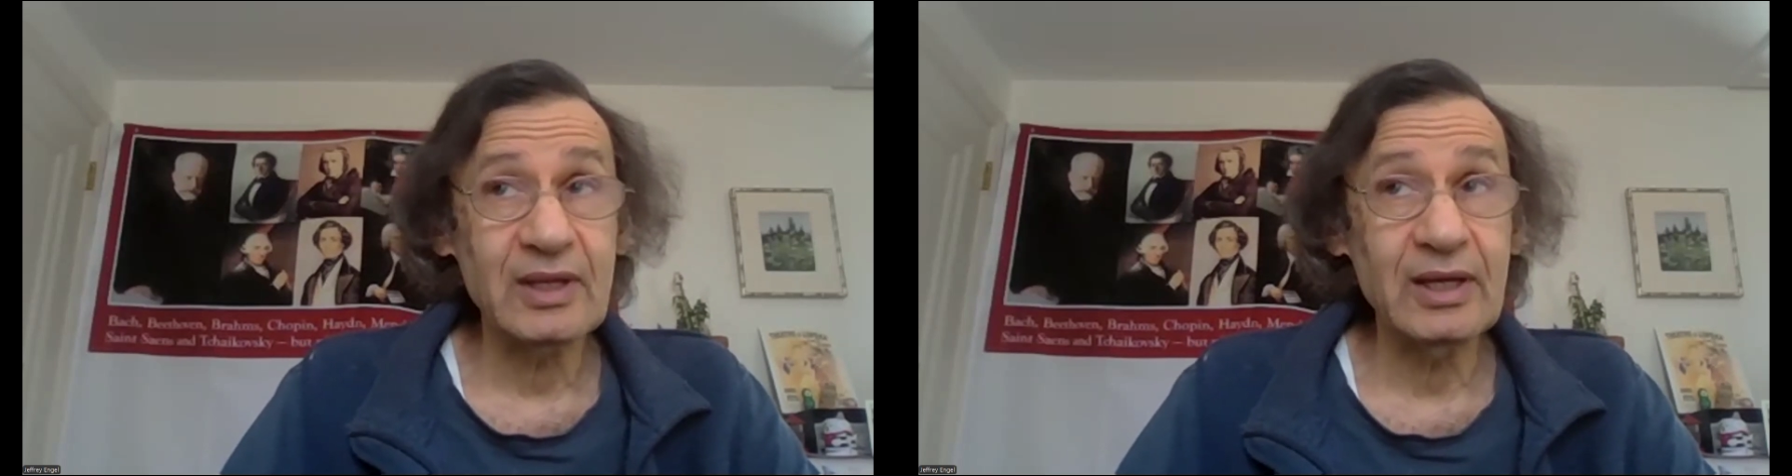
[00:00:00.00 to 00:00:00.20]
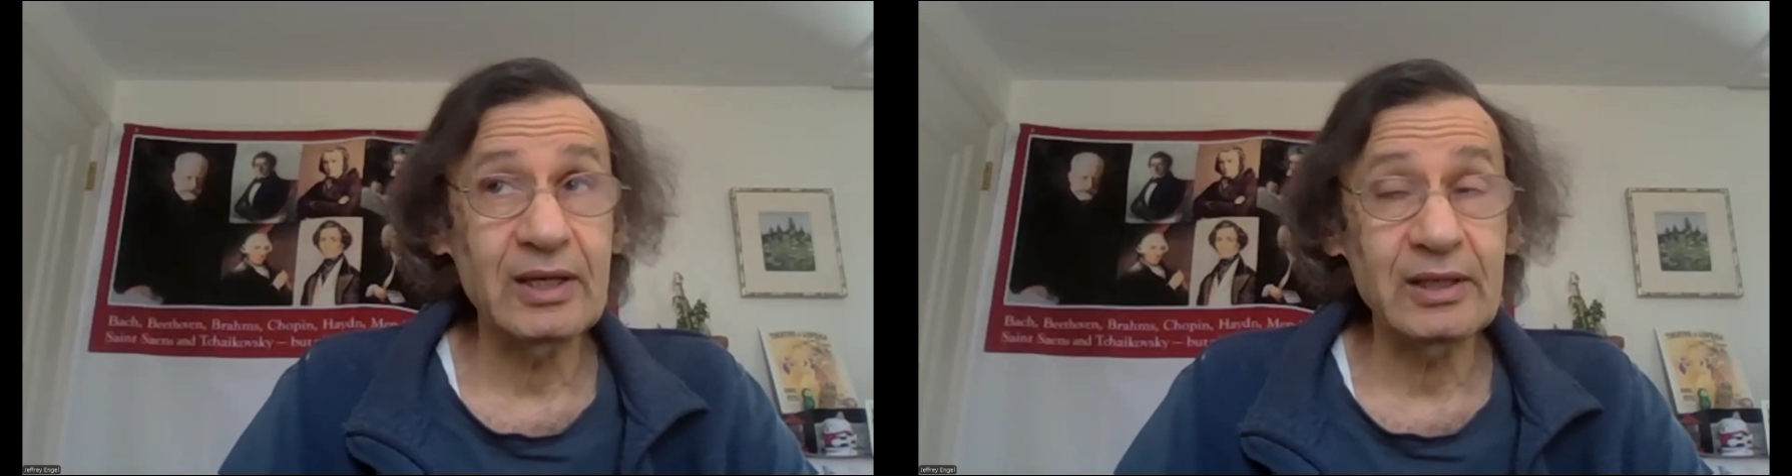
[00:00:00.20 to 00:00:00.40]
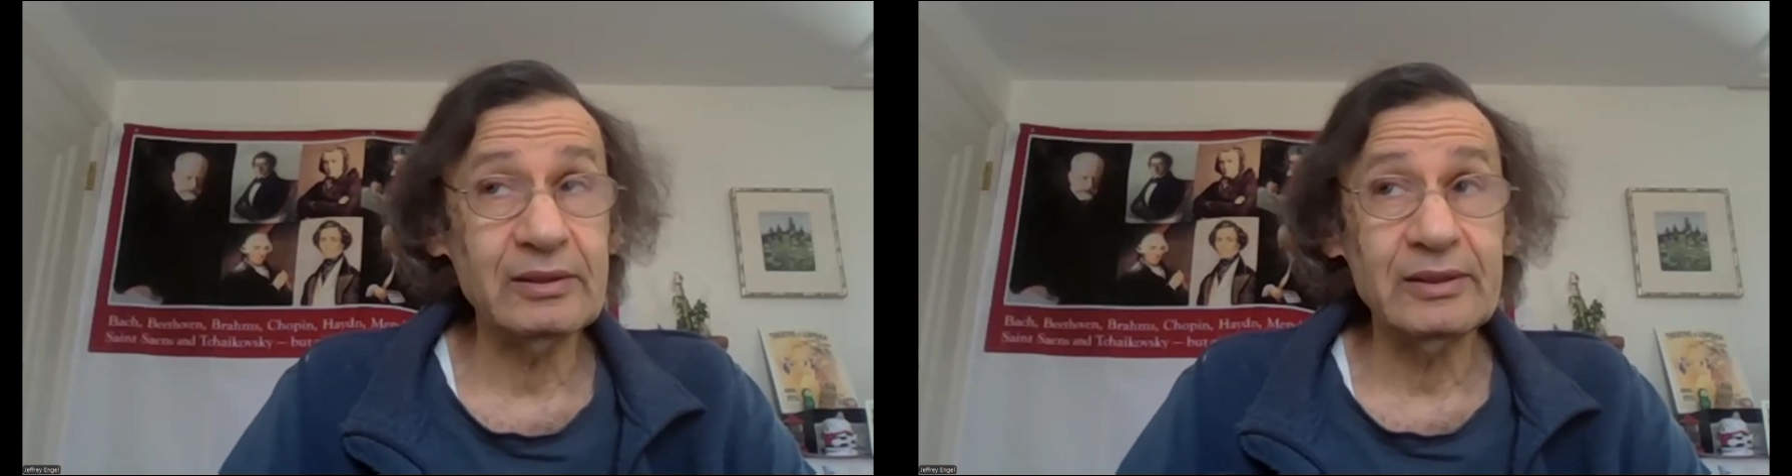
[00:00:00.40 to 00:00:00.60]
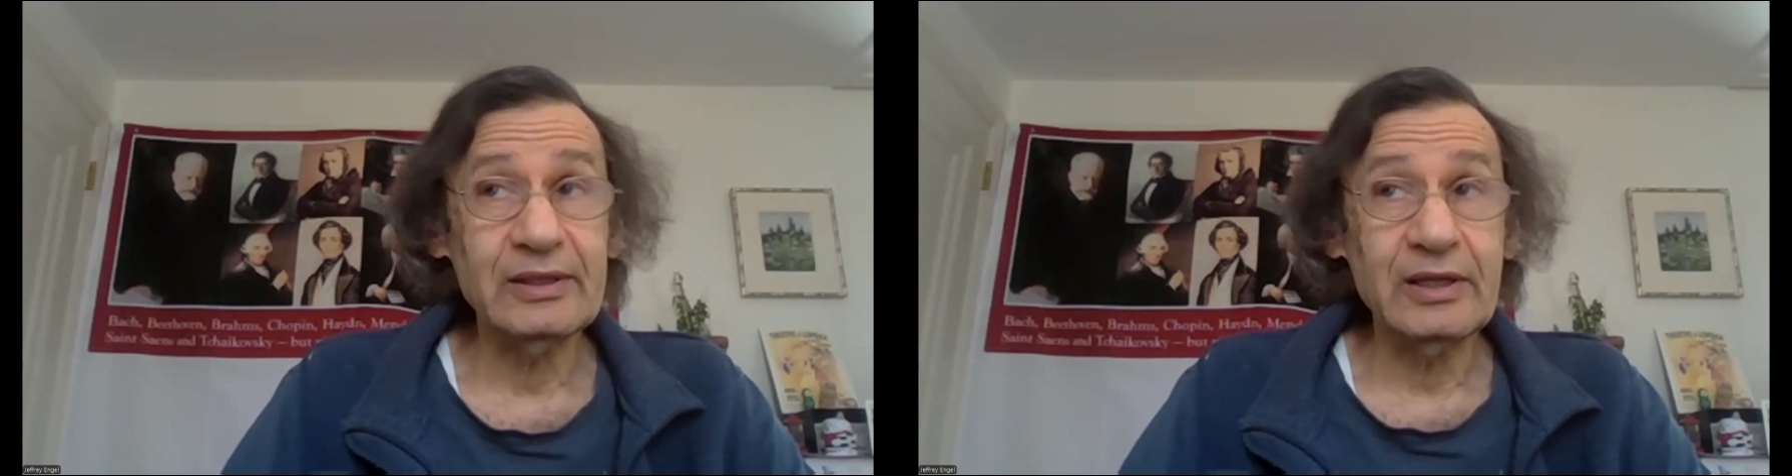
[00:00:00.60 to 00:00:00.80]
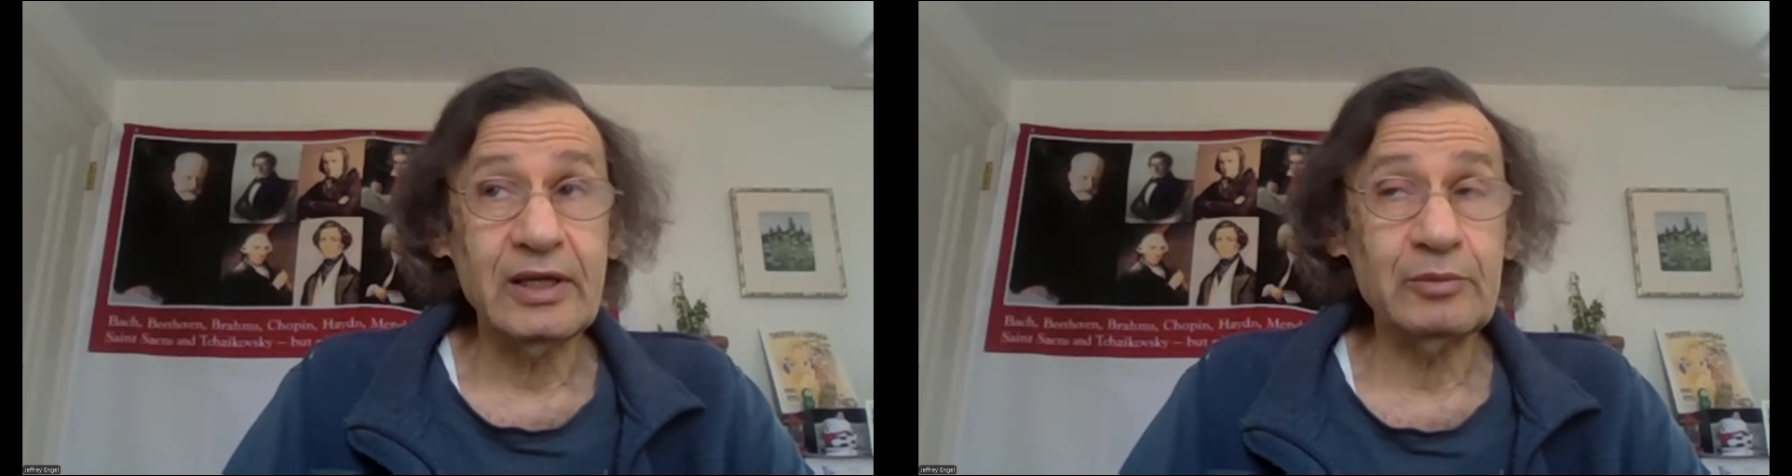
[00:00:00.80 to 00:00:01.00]
and
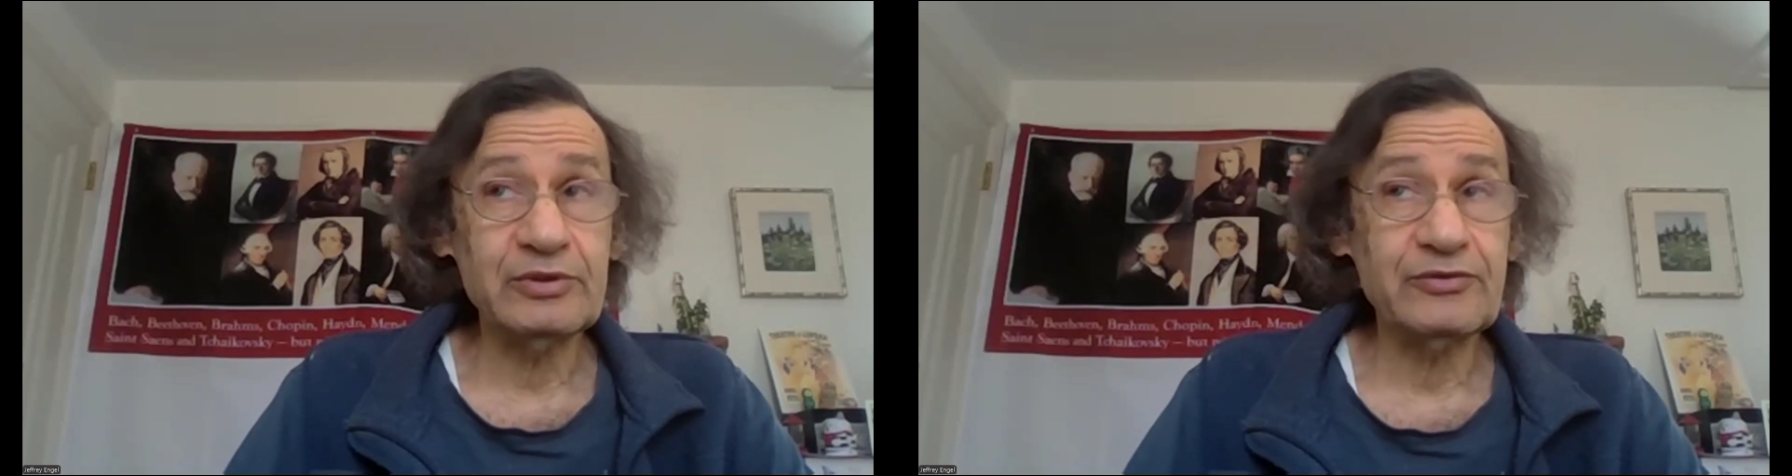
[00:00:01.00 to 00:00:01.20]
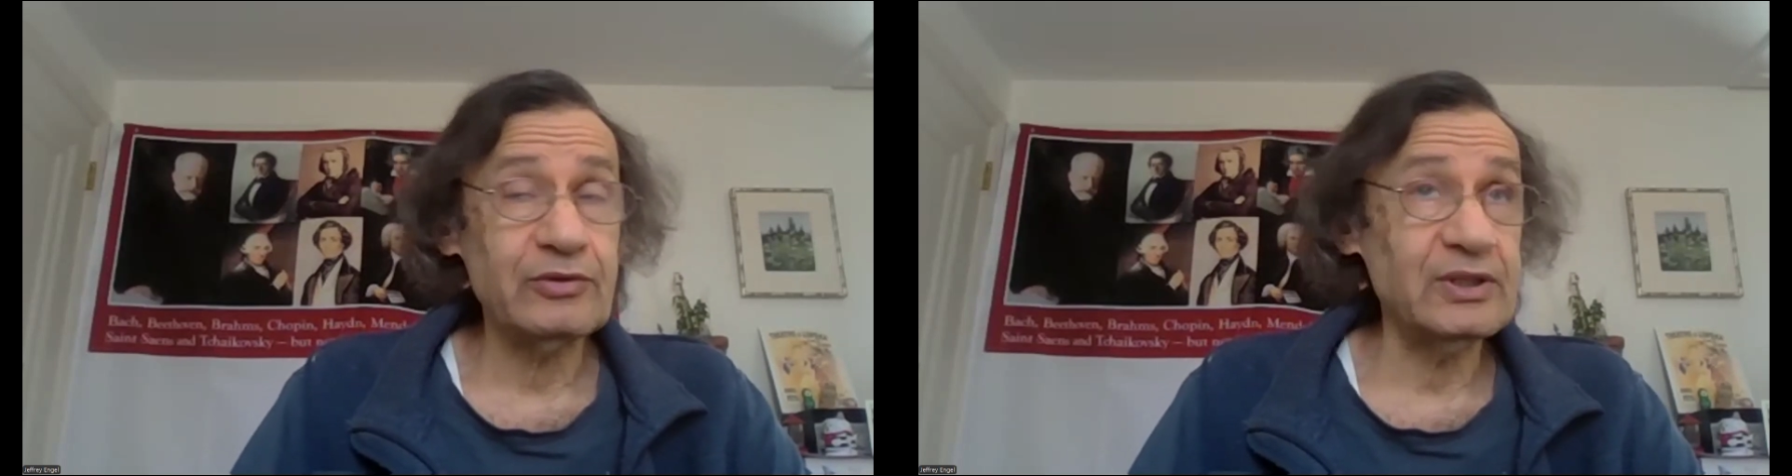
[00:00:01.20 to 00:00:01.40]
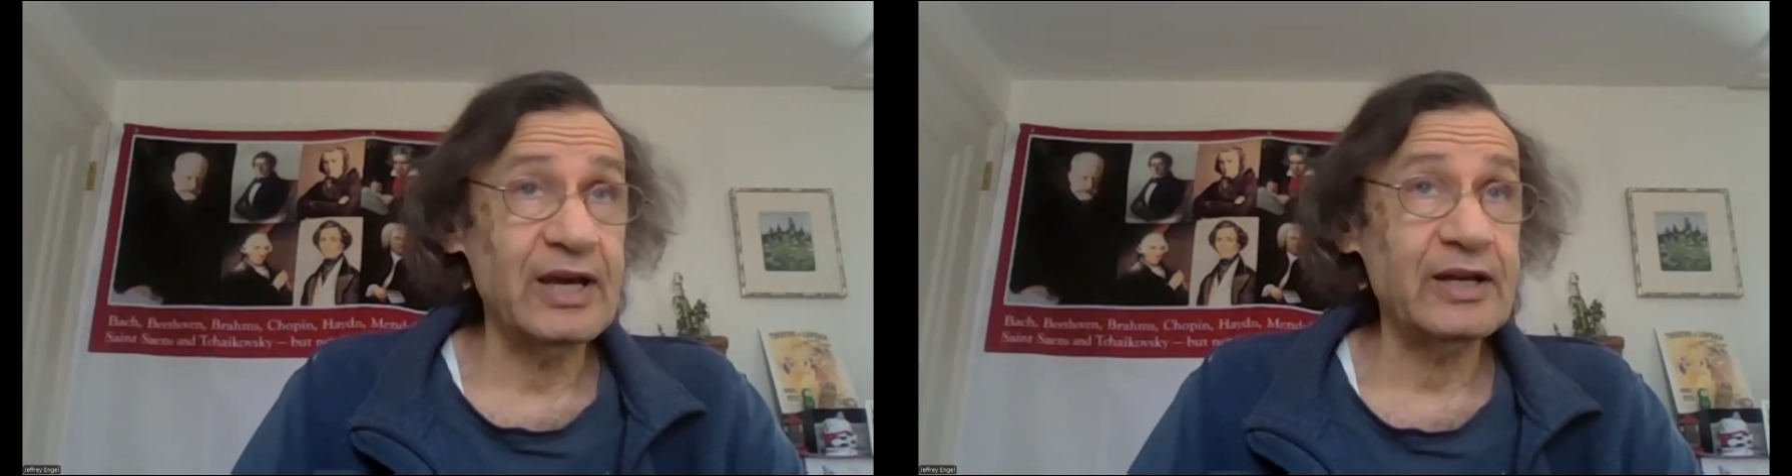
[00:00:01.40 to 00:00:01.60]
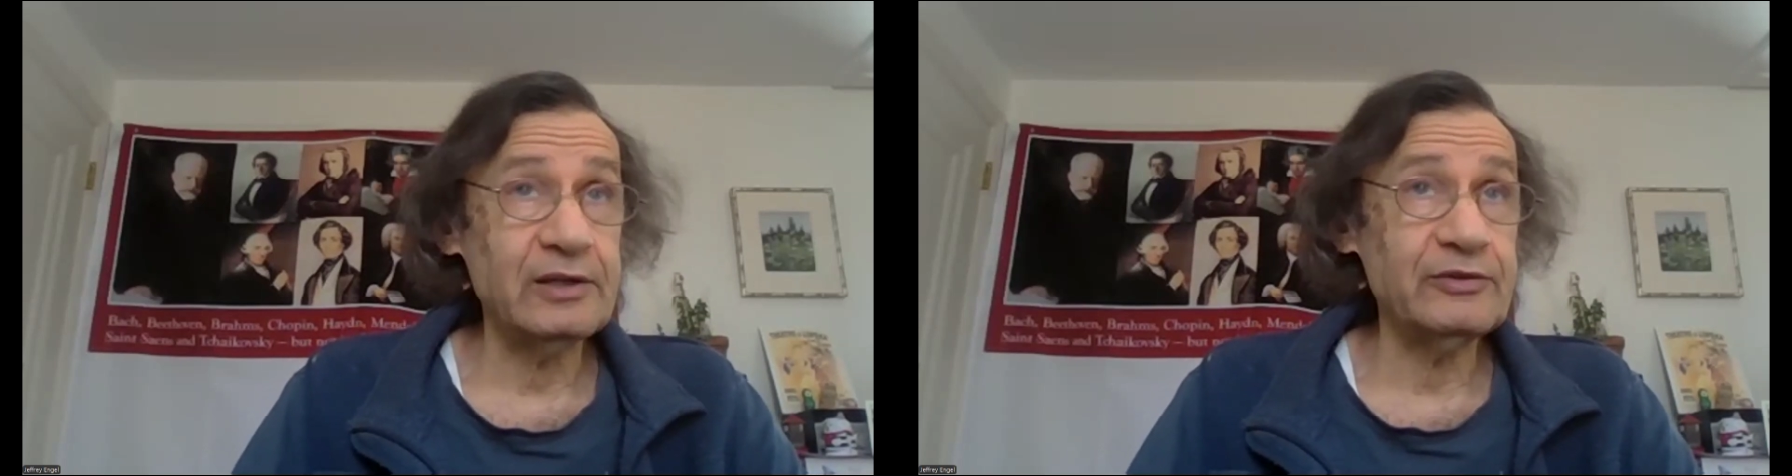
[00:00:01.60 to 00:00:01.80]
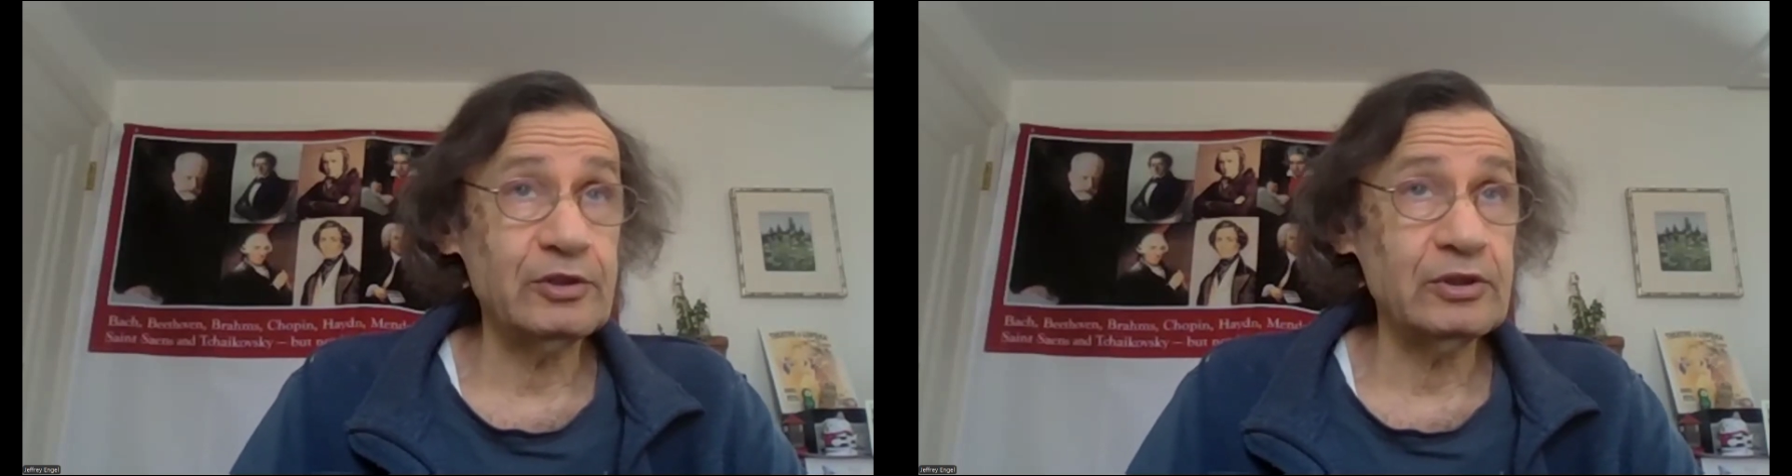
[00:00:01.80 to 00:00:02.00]
it was for a lack
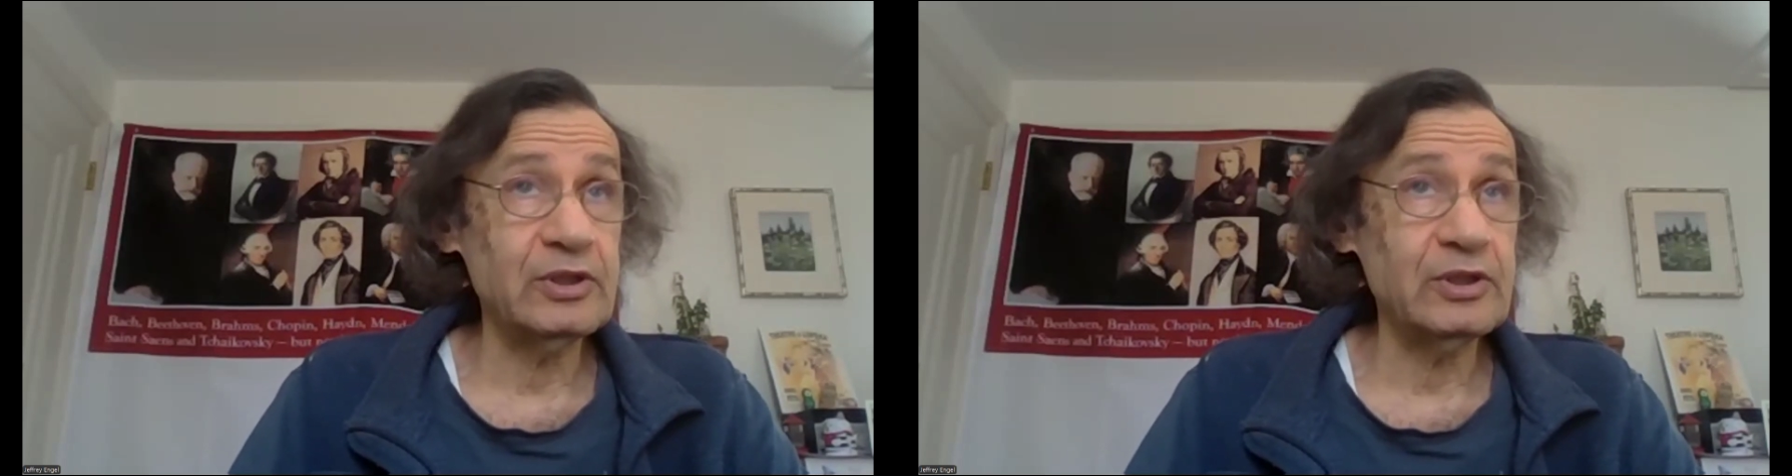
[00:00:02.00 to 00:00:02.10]
of a good